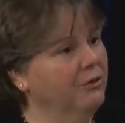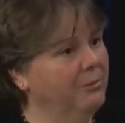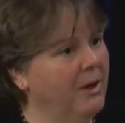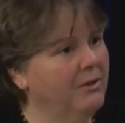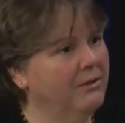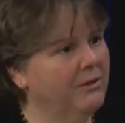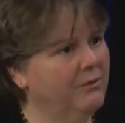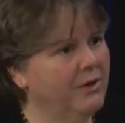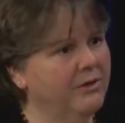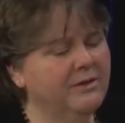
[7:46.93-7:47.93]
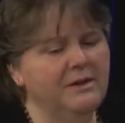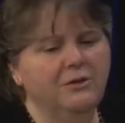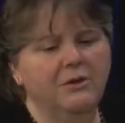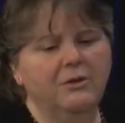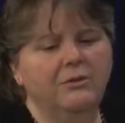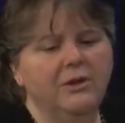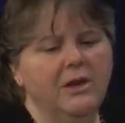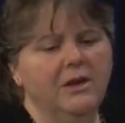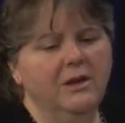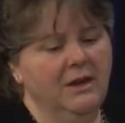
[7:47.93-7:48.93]
smallest of all the sea turtles,
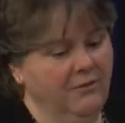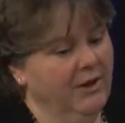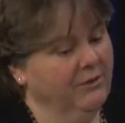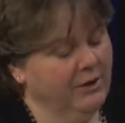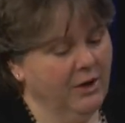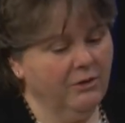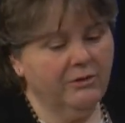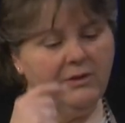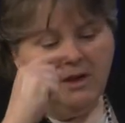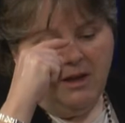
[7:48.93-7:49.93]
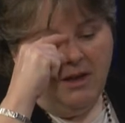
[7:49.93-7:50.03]
even as adults.